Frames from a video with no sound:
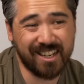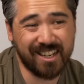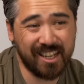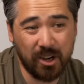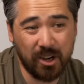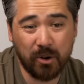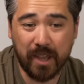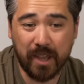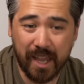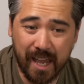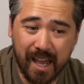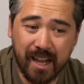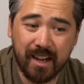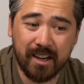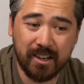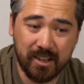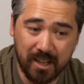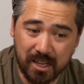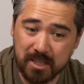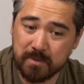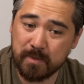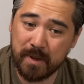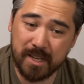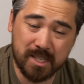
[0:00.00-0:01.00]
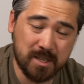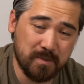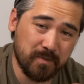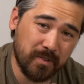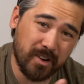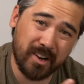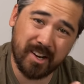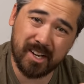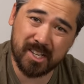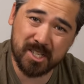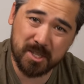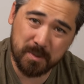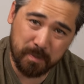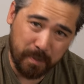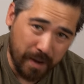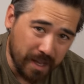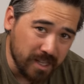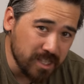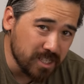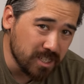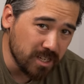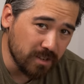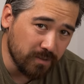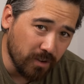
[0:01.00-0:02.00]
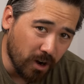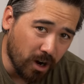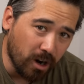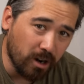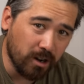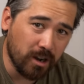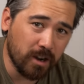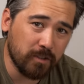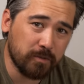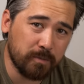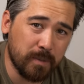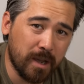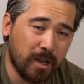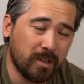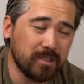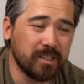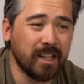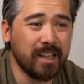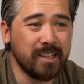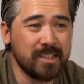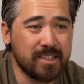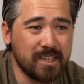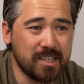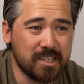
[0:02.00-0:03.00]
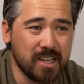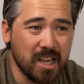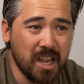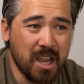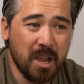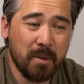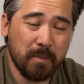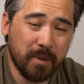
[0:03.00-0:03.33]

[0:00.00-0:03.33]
And, you know, Canon does make some very expensive RF mount lenses,